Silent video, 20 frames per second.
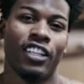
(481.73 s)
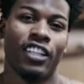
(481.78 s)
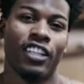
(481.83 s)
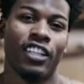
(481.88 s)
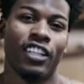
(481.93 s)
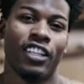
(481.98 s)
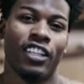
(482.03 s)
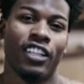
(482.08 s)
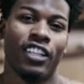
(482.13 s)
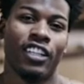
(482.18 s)

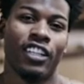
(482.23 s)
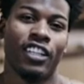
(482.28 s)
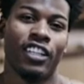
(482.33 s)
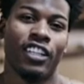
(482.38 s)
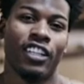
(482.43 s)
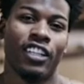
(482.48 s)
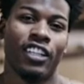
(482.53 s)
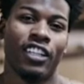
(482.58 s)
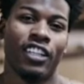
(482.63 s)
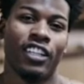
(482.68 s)

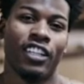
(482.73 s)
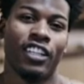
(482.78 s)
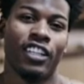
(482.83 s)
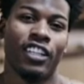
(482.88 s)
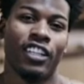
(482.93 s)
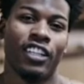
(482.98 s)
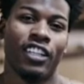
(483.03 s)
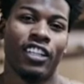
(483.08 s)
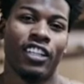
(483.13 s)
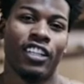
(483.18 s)

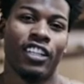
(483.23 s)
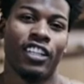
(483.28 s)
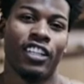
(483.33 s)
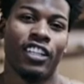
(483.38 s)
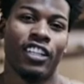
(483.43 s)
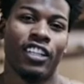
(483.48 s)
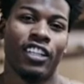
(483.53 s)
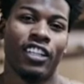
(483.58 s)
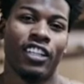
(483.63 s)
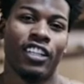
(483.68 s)

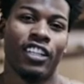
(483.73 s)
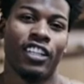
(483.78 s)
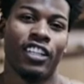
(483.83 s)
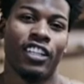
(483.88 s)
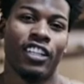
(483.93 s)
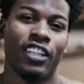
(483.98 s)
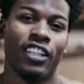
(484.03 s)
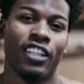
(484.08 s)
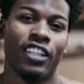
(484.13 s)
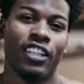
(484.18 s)

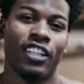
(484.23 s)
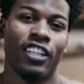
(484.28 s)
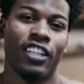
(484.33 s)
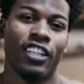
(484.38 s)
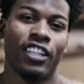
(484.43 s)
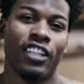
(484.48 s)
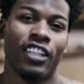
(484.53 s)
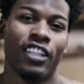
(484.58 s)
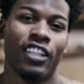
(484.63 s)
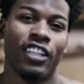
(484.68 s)

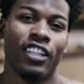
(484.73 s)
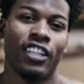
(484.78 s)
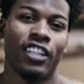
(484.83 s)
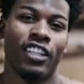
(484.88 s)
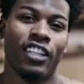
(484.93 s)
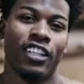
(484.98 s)
The person shown says nothing.